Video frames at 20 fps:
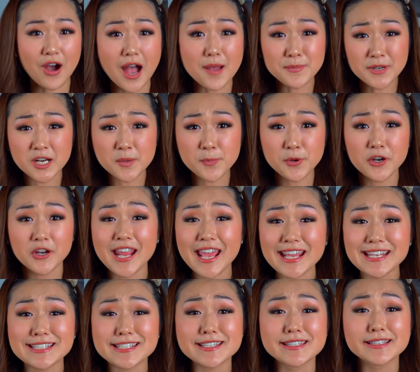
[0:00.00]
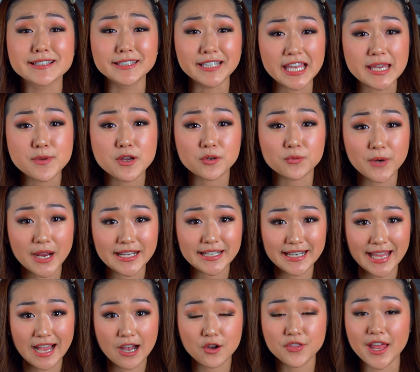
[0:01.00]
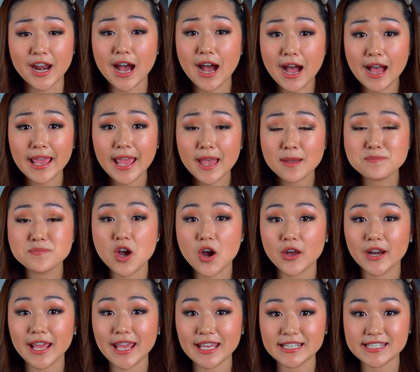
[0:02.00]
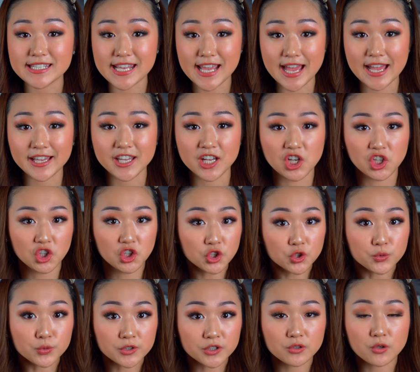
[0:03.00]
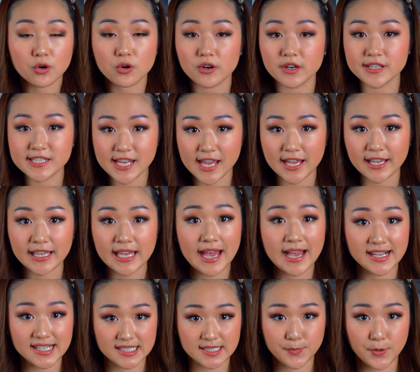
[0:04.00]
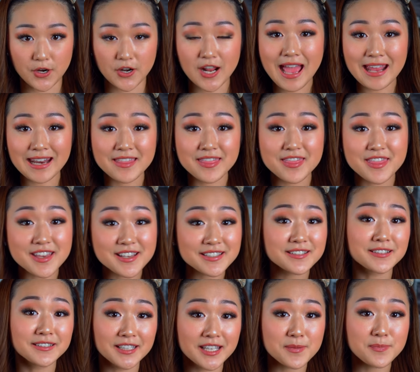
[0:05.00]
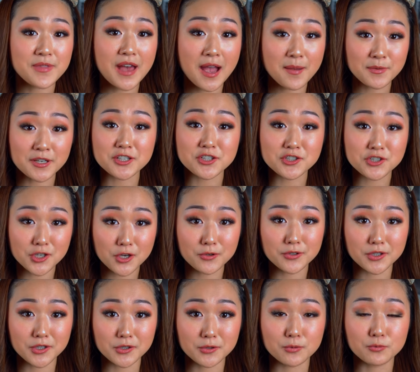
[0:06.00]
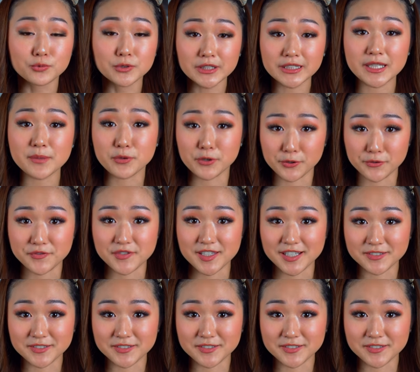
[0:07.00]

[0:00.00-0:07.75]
I'm gonna put a disclaimer right now that I am not a tech guru or a tech expert. And in this clip I'm gonna show you really proves